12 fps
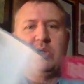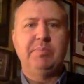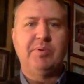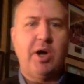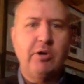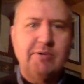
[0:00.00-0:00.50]

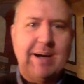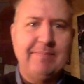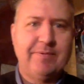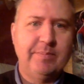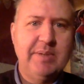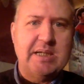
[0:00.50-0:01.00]
programme
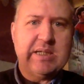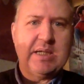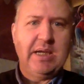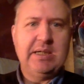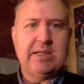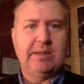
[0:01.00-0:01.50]
from this
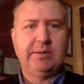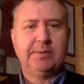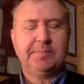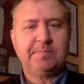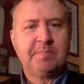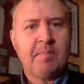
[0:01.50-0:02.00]
season,
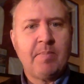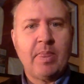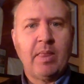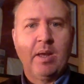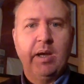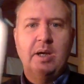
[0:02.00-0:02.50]

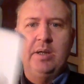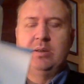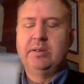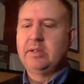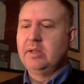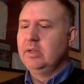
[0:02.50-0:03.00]

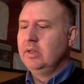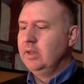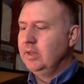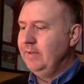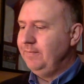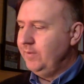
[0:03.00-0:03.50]
and
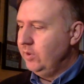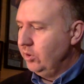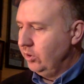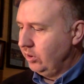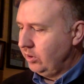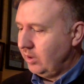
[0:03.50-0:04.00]
if you
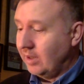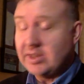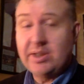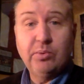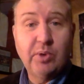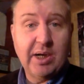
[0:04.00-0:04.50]
look, I
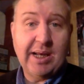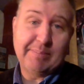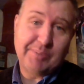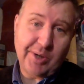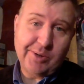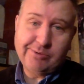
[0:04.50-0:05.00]
still collect
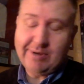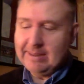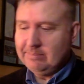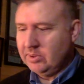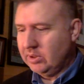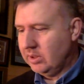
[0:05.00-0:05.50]

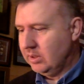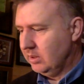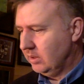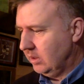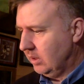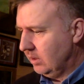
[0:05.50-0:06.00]
programmes,
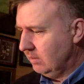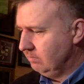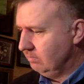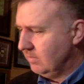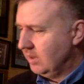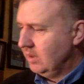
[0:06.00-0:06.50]

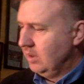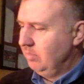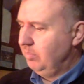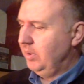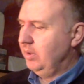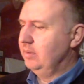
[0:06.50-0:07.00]

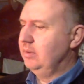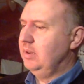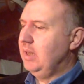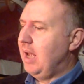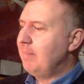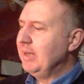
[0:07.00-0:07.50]
but
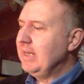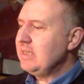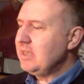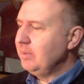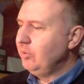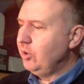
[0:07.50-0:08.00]
I mean,
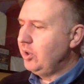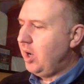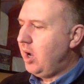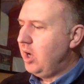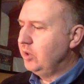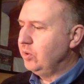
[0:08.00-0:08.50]
there's some good
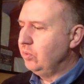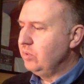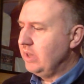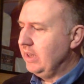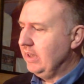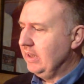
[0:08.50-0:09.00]
articles
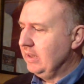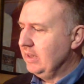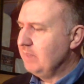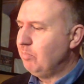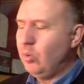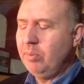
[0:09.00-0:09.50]
in here.
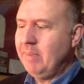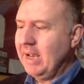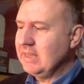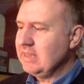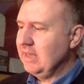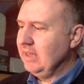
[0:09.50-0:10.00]
It's more
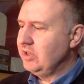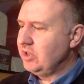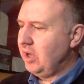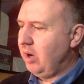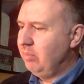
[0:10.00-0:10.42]
magazine style,